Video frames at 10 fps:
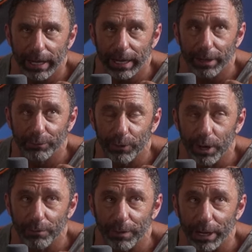in
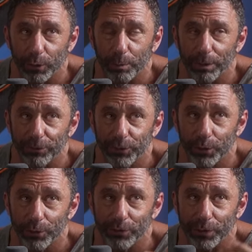front of a group of
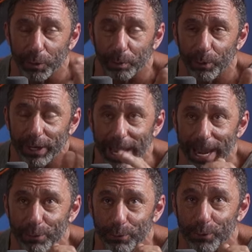students that are
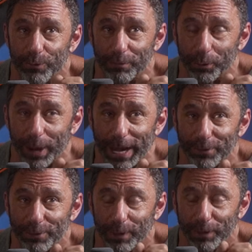pre-K through 5th grade.
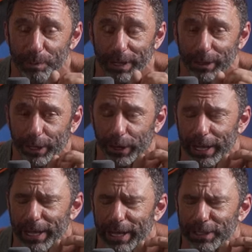So let's be clear,
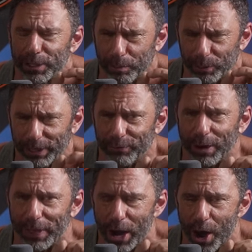it's a pretty
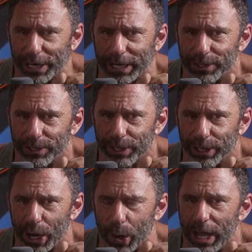friendly audience, you
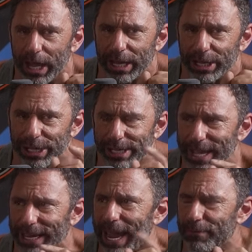know. She's
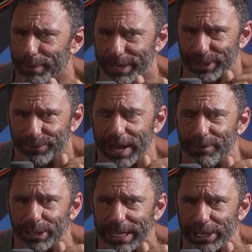like everybody's
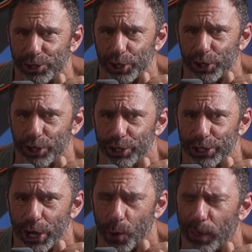favorite teacher,
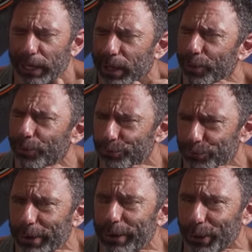so like it's
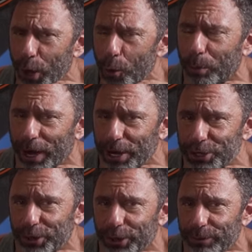very low
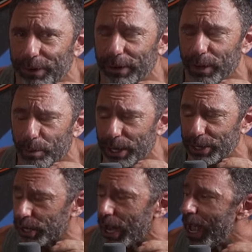pressure, very low
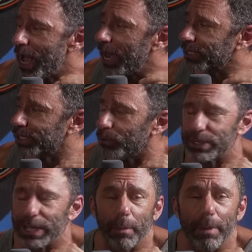pressure. I still
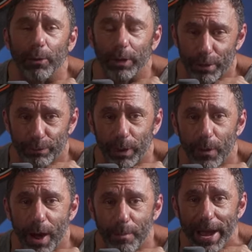was like about ready to throw
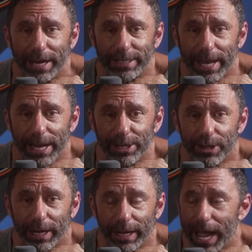up backstage. Like I